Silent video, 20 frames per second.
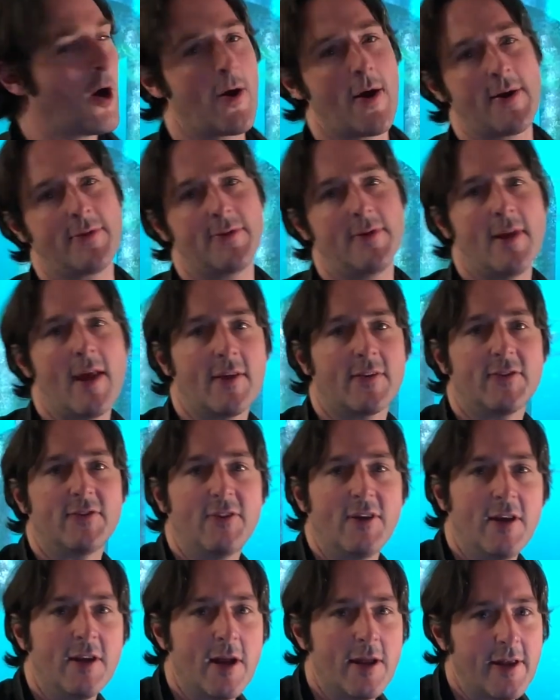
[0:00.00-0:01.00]
right, the next
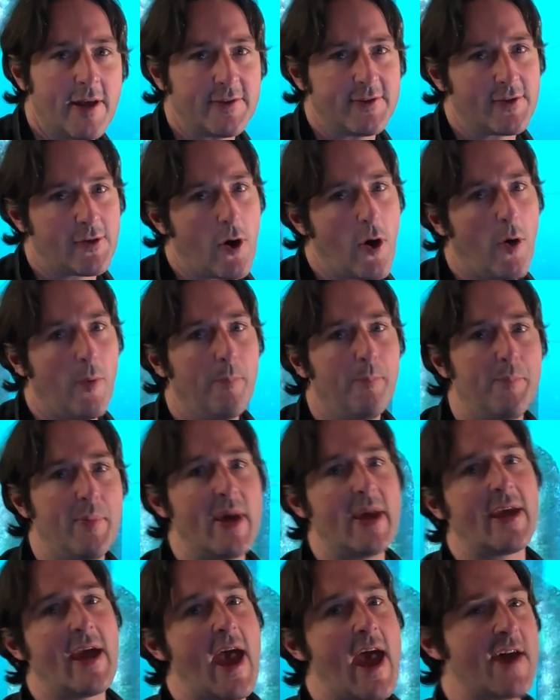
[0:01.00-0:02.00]
scene I like to call
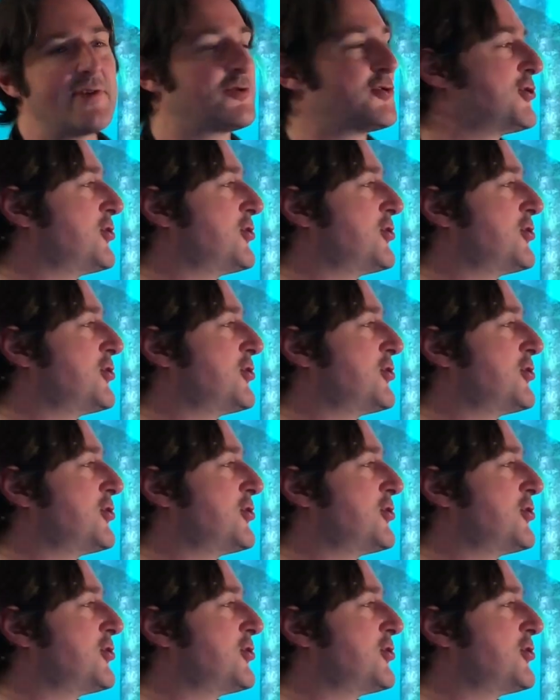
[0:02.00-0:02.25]
Big Ass